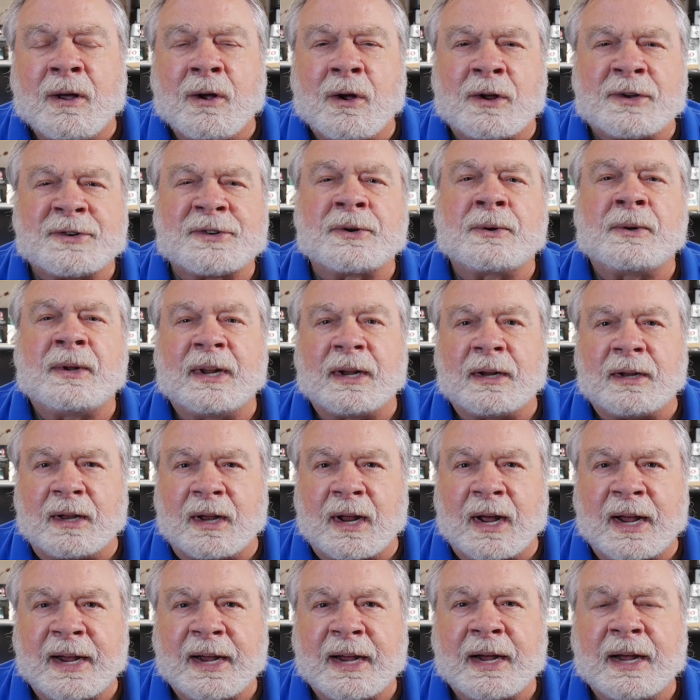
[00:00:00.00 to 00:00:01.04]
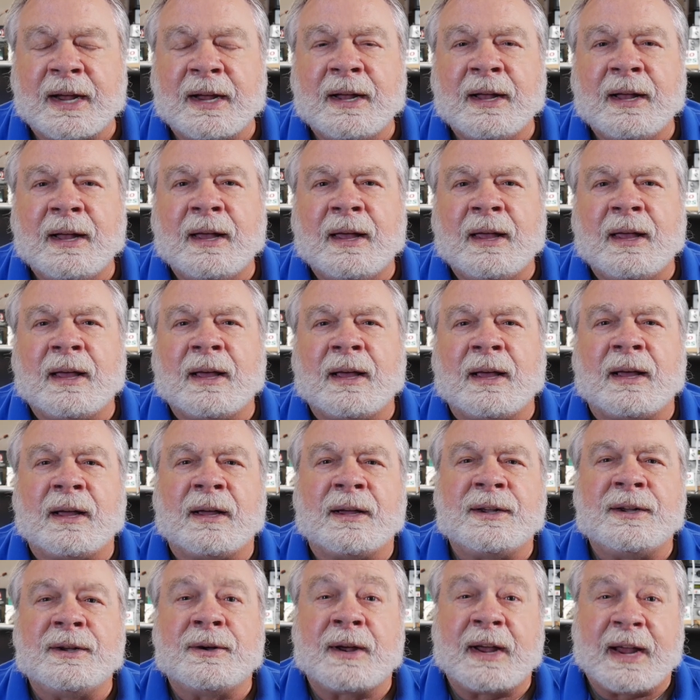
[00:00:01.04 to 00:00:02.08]
Also click like. Uh,
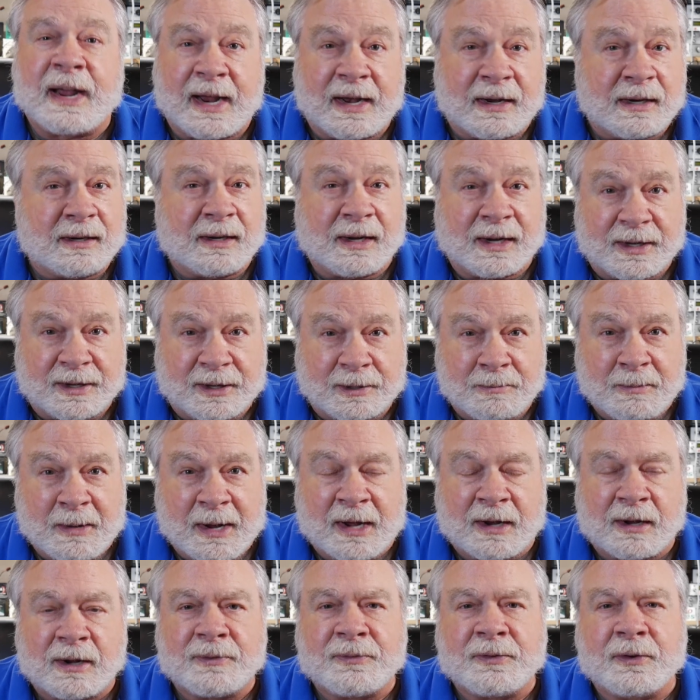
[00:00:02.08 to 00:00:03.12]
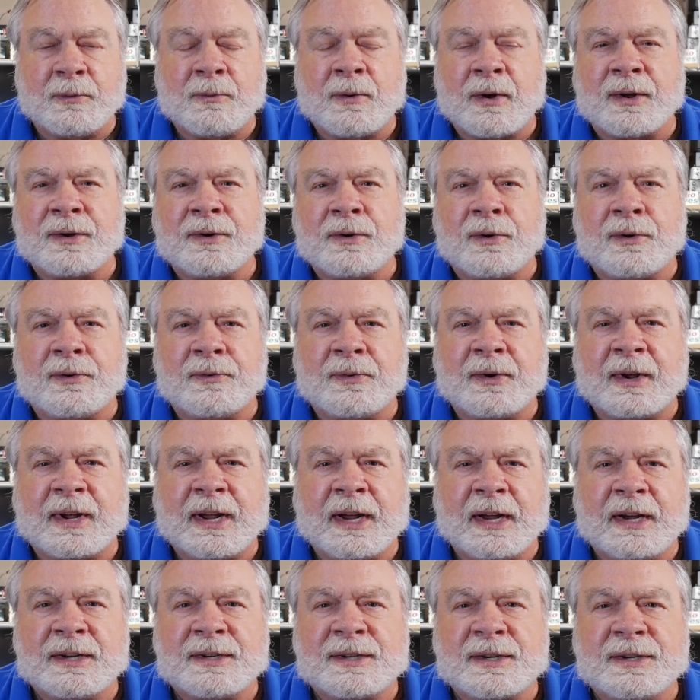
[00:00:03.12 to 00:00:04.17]
you can click the bell if you want
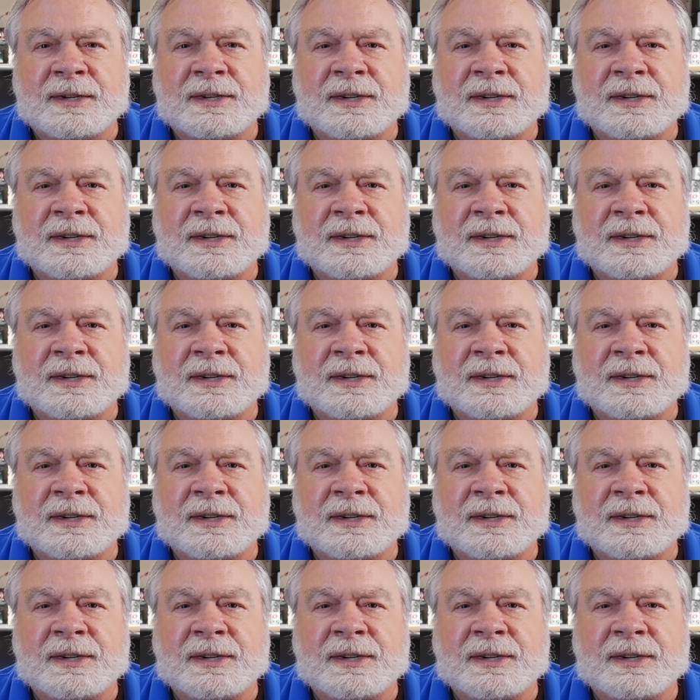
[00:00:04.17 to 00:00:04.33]
notifications,